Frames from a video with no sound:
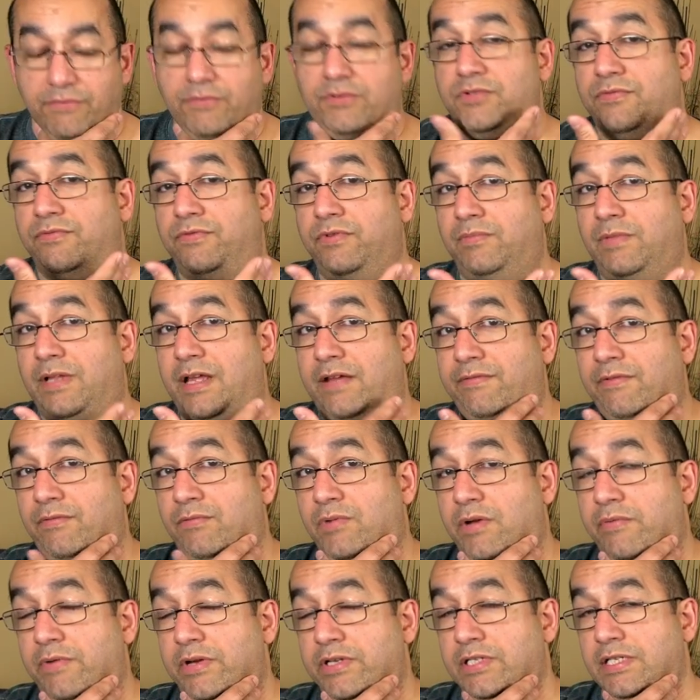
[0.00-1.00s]
version from Live in
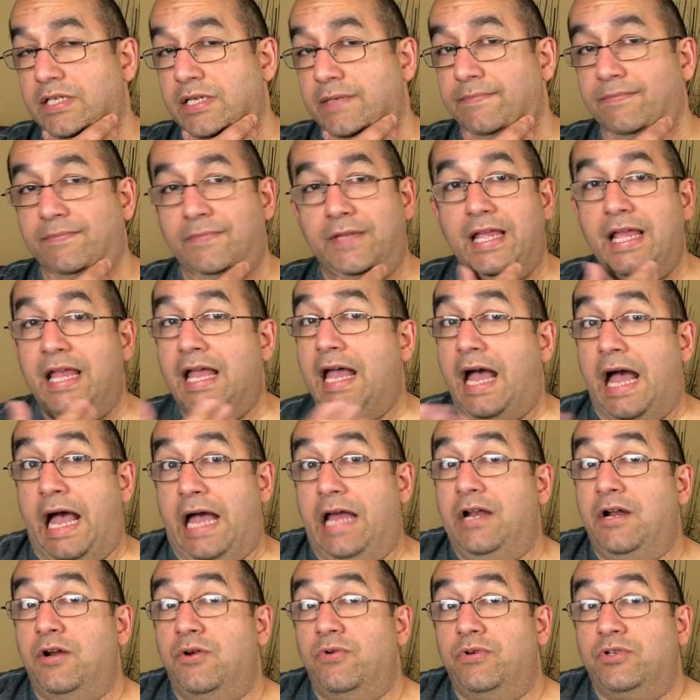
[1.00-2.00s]
Y Y Z. I
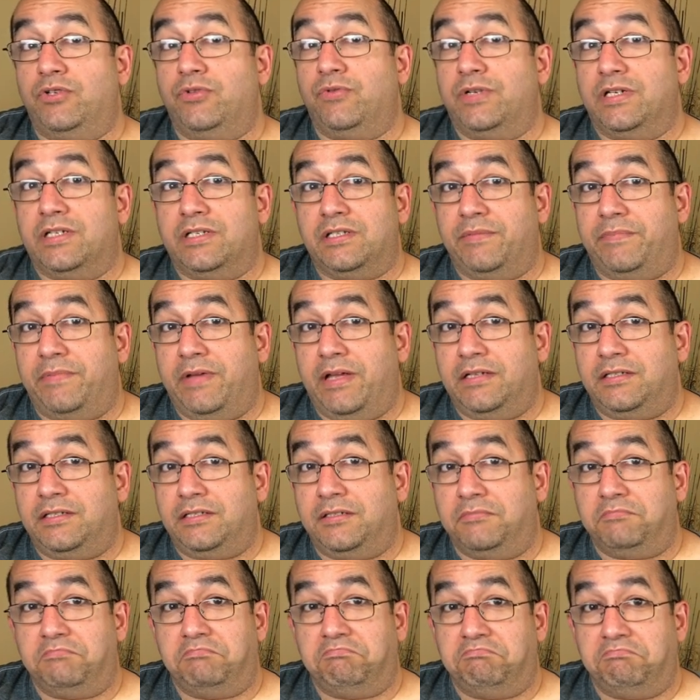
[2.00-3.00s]
don't know which one is the
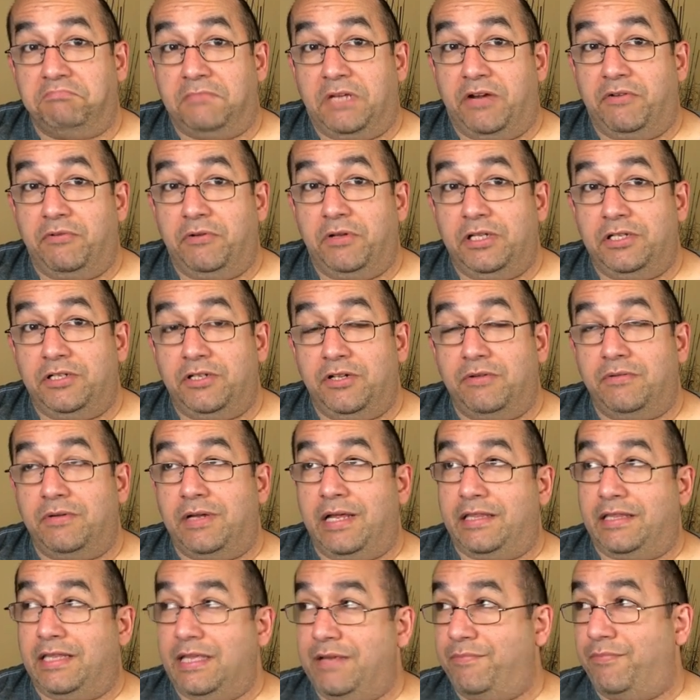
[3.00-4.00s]
best. I really don't.
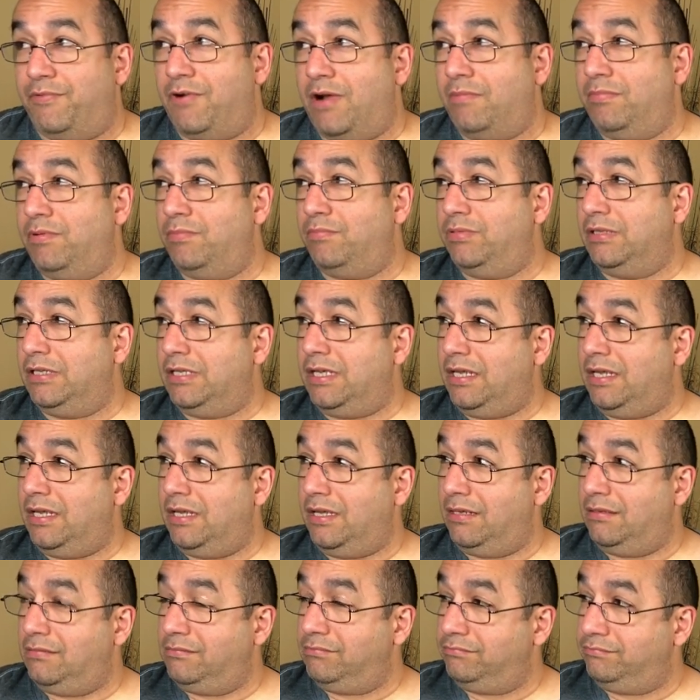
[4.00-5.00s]
I think
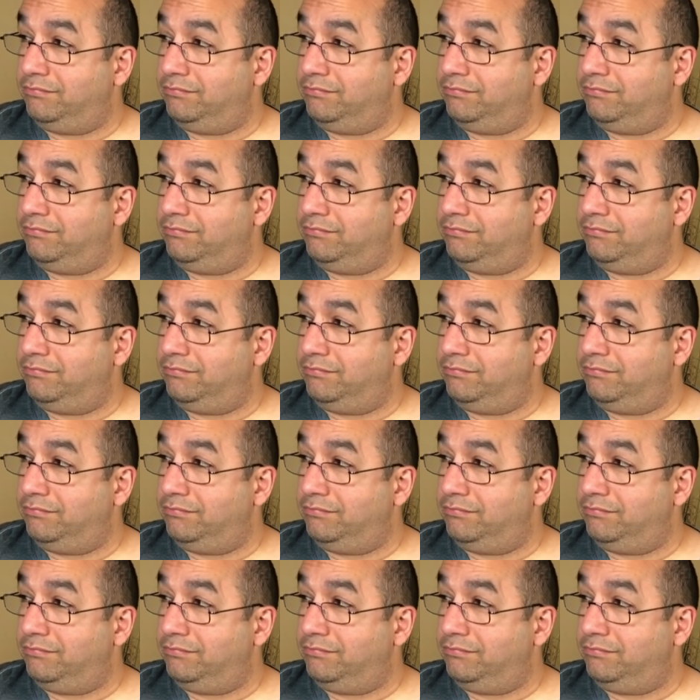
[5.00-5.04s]
probably,